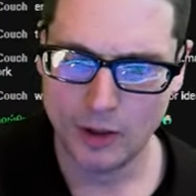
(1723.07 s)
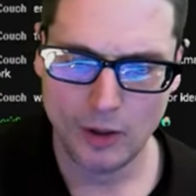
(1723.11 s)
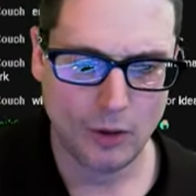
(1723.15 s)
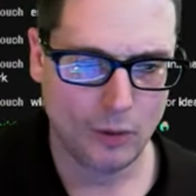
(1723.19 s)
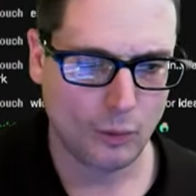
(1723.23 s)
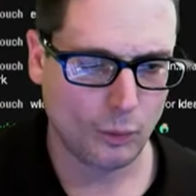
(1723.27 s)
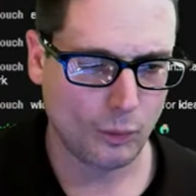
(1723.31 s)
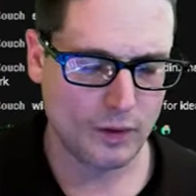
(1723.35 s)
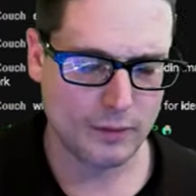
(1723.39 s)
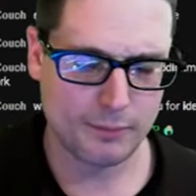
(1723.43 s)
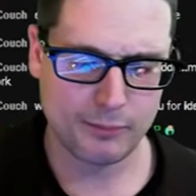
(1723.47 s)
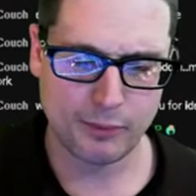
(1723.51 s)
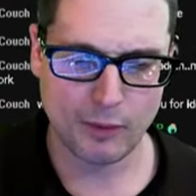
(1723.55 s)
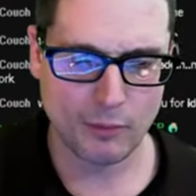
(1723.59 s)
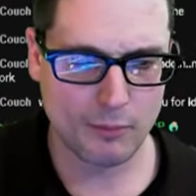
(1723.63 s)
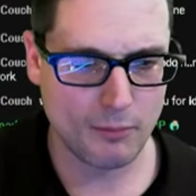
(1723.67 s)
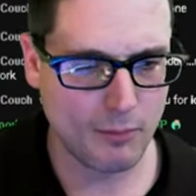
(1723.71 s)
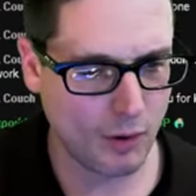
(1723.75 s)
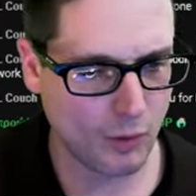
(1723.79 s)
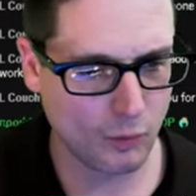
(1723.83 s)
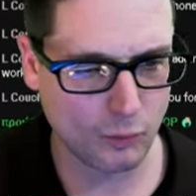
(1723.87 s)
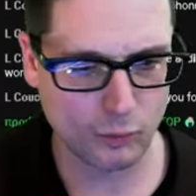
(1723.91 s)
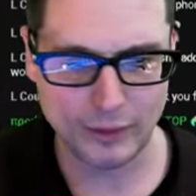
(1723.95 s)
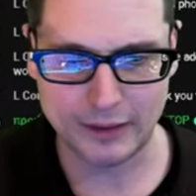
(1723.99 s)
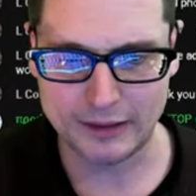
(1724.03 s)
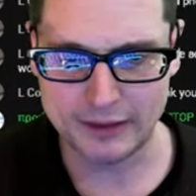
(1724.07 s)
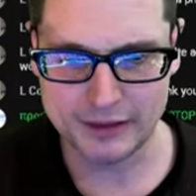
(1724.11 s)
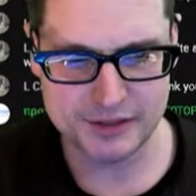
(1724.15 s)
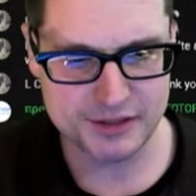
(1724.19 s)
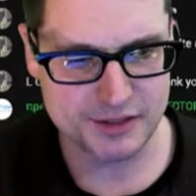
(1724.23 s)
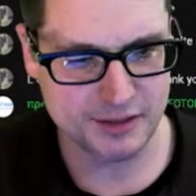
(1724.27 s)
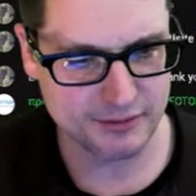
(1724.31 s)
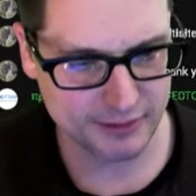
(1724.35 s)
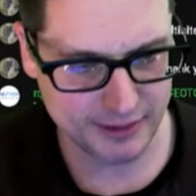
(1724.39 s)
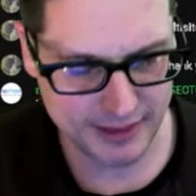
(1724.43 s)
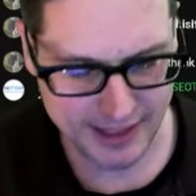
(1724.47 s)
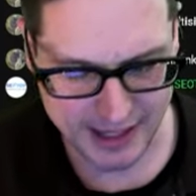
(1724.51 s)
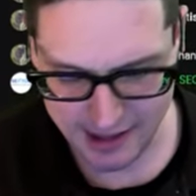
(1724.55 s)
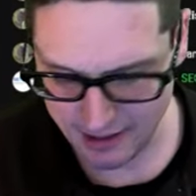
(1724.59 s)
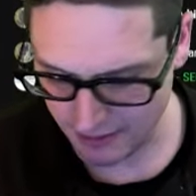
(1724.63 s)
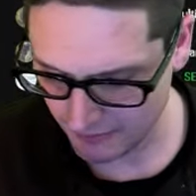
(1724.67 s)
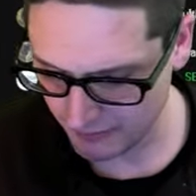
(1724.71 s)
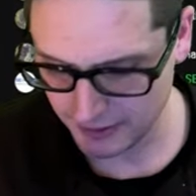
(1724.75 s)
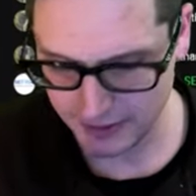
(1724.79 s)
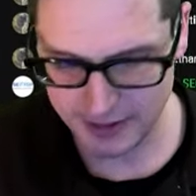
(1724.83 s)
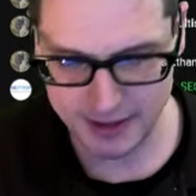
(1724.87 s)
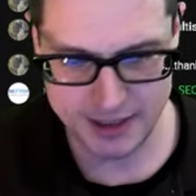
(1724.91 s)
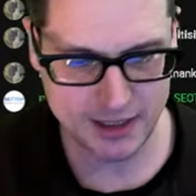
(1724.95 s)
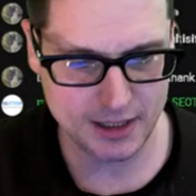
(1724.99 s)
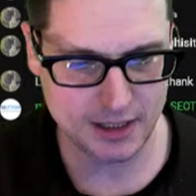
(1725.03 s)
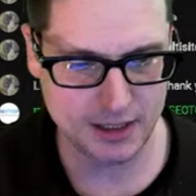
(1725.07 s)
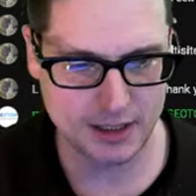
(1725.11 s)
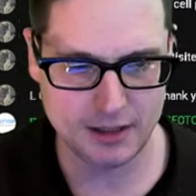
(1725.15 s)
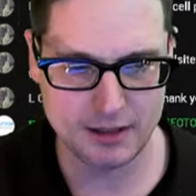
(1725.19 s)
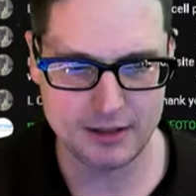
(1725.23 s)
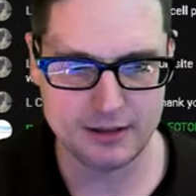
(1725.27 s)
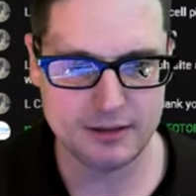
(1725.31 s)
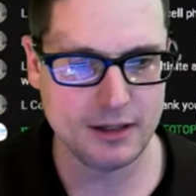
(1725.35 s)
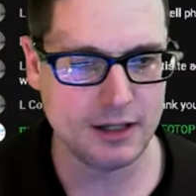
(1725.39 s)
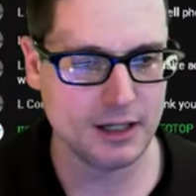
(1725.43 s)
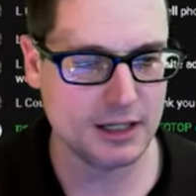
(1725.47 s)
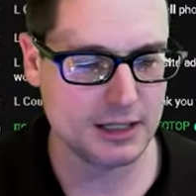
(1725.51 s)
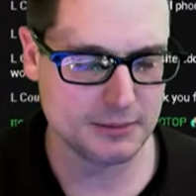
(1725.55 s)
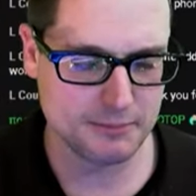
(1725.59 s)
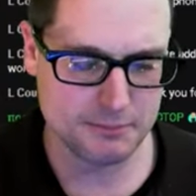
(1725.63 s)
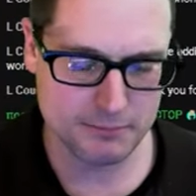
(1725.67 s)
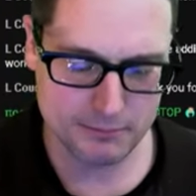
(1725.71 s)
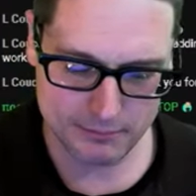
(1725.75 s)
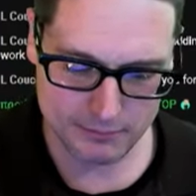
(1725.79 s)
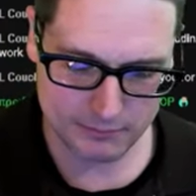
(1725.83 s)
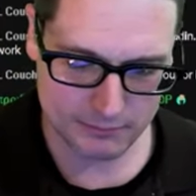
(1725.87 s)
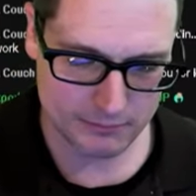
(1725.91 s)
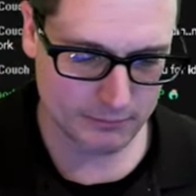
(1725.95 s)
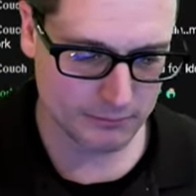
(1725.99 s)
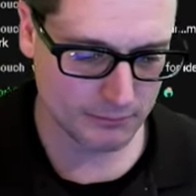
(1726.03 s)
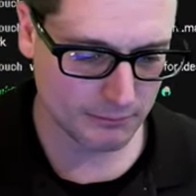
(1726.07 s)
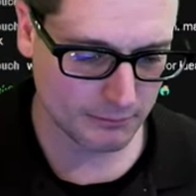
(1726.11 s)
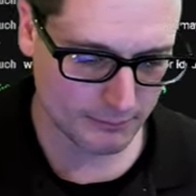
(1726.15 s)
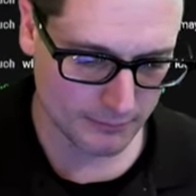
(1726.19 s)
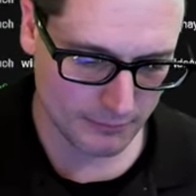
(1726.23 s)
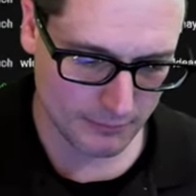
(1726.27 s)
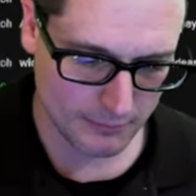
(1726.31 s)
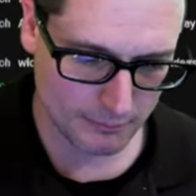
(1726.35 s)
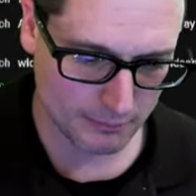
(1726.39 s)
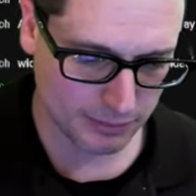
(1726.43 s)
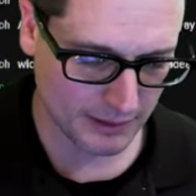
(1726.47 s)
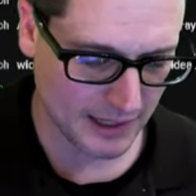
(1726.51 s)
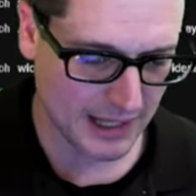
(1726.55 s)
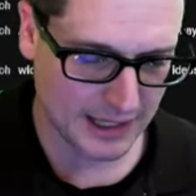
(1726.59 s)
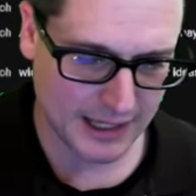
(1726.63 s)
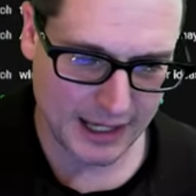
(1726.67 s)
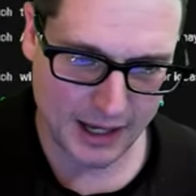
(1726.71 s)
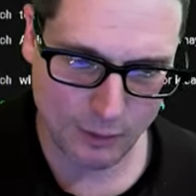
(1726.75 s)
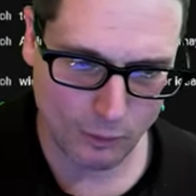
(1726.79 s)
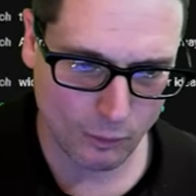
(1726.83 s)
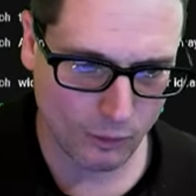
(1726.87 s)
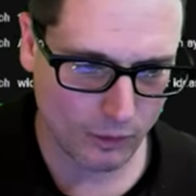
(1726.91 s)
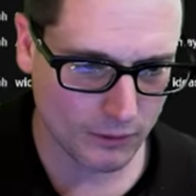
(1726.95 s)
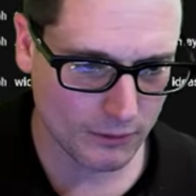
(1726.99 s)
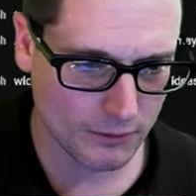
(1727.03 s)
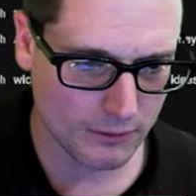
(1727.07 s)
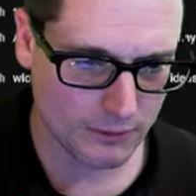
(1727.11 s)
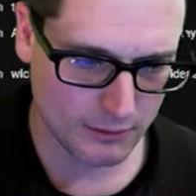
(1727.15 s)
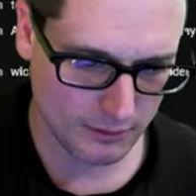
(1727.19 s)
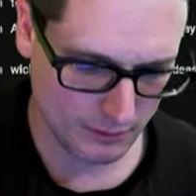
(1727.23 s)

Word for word: We promote relatively heavily on Black Hat World.